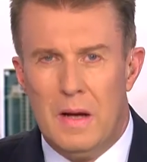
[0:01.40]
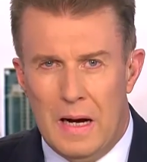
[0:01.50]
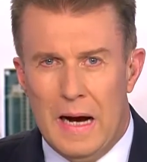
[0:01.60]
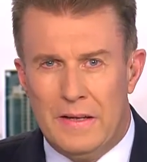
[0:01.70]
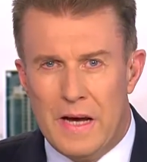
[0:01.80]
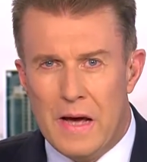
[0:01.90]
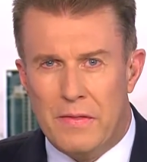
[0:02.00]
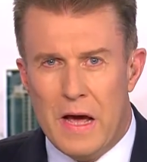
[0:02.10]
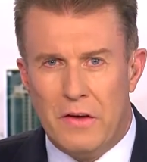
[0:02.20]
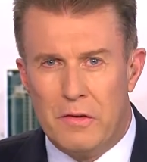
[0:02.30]

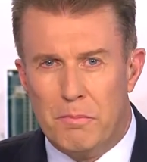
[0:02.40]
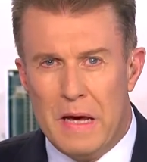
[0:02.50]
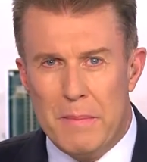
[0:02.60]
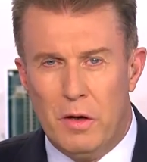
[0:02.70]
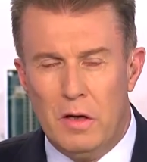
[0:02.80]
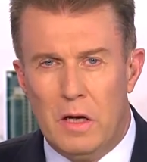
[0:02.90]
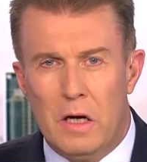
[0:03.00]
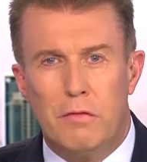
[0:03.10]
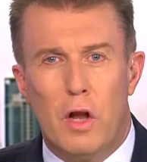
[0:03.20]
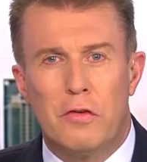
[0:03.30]
88,000 people
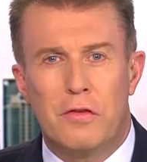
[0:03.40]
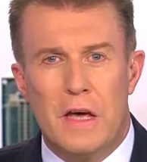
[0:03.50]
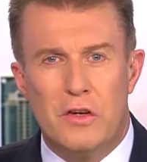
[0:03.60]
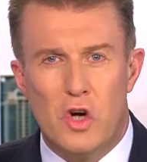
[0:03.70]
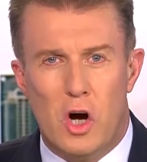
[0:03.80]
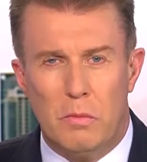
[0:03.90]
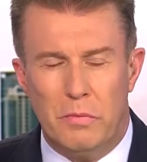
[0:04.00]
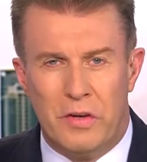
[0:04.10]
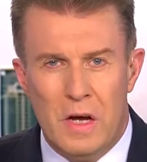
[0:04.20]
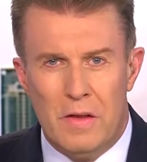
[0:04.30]
have lost their jobs.